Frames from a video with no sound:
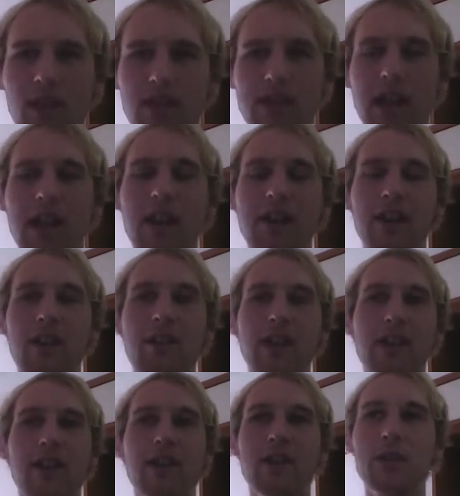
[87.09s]
is that kind of
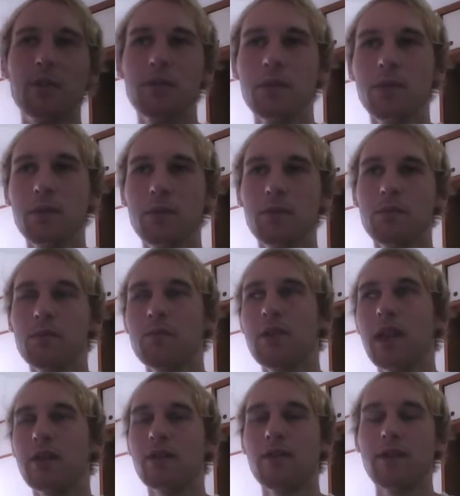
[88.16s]
director that you
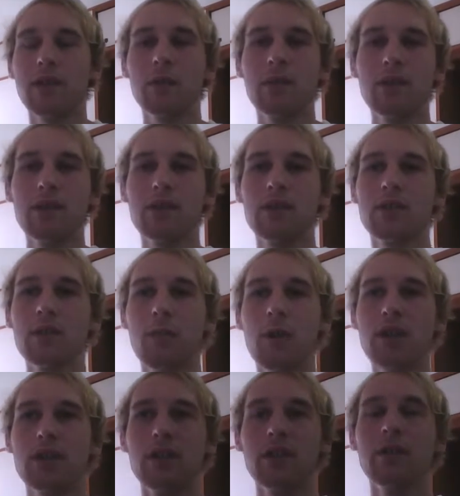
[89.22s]
that sort of thing wouldn't
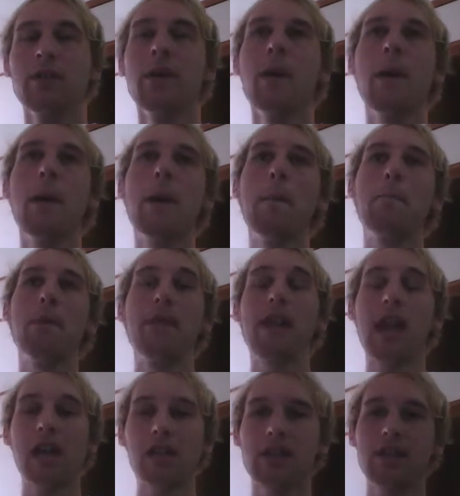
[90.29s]
surprise you, but
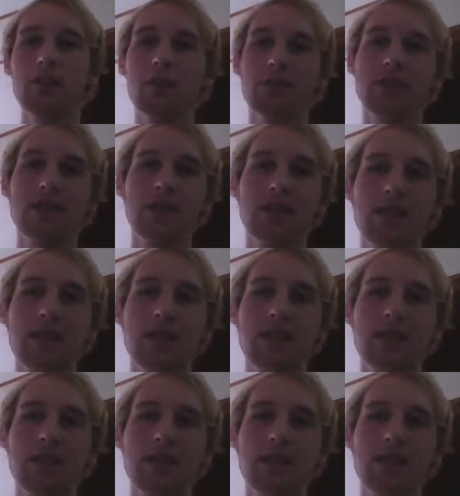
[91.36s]
that actually wasn't